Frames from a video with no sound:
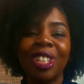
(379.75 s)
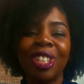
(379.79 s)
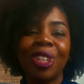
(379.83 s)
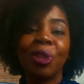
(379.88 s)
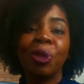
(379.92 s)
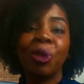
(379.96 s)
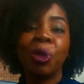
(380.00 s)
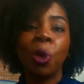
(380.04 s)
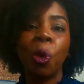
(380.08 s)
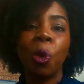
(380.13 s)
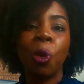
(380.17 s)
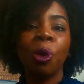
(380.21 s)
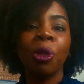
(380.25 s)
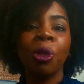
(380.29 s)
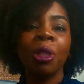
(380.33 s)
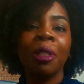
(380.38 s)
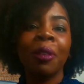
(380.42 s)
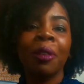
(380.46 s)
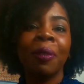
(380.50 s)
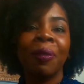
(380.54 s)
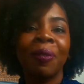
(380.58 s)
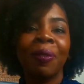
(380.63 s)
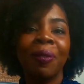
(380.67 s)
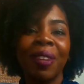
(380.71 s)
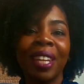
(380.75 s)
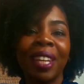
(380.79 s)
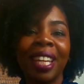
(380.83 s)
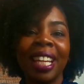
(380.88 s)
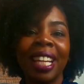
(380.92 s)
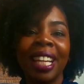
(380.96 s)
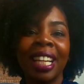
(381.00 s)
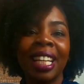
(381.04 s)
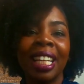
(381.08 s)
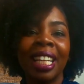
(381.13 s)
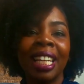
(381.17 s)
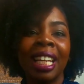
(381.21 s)
so don't
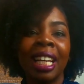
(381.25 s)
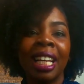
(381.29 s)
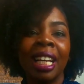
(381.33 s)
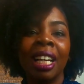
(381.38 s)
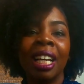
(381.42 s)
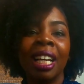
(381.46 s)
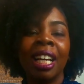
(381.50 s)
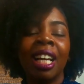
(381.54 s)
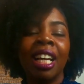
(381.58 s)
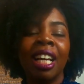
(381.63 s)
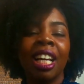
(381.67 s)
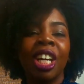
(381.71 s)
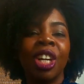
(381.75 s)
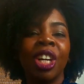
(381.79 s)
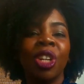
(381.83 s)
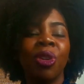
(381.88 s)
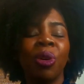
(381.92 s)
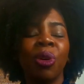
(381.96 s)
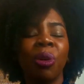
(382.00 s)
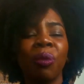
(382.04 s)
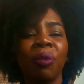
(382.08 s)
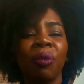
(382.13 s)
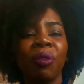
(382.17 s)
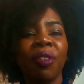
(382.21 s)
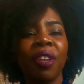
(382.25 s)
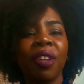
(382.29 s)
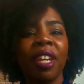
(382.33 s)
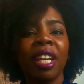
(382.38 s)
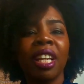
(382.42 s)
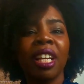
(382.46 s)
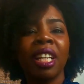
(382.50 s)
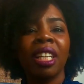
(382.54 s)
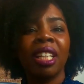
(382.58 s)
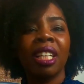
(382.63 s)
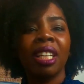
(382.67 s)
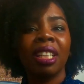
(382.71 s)
feel, don't
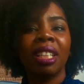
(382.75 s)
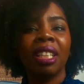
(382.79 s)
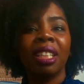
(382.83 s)
feel